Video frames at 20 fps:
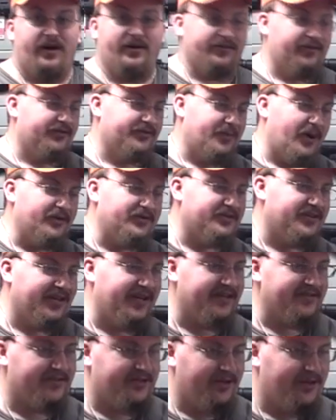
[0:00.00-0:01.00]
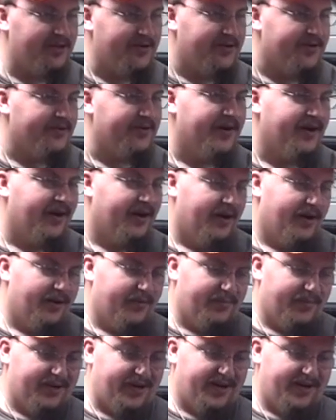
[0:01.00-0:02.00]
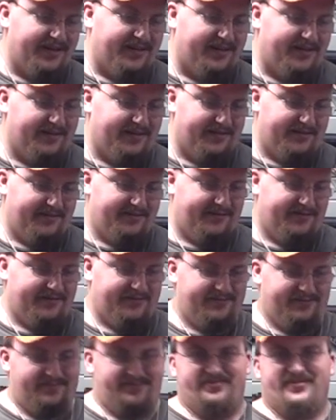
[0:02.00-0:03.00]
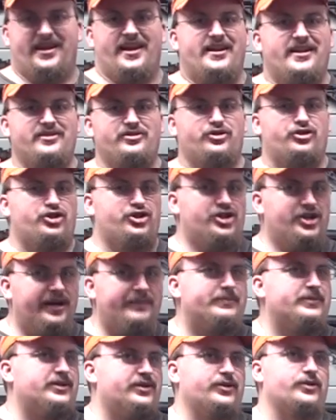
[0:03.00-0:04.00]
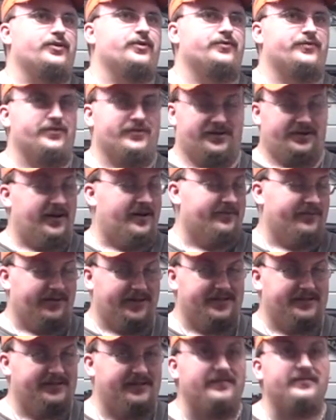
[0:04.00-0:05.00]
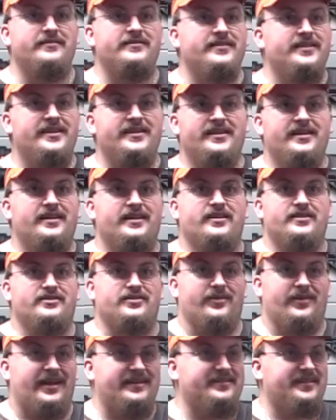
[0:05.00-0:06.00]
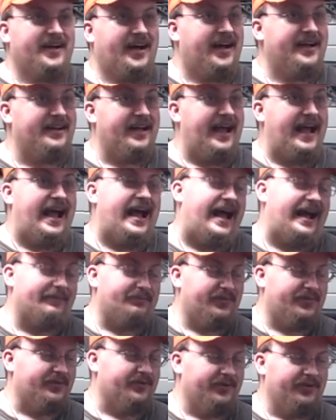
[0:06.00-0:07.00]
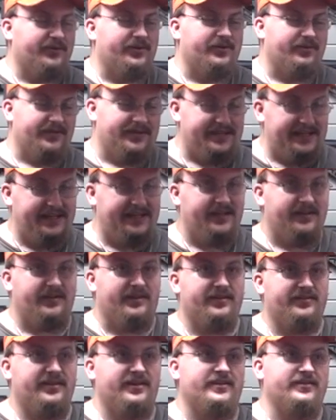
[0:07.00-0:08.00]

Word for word: I was supposed to get two, but they didn't ship two for some reason. So that's kind of absolutely ridiculous.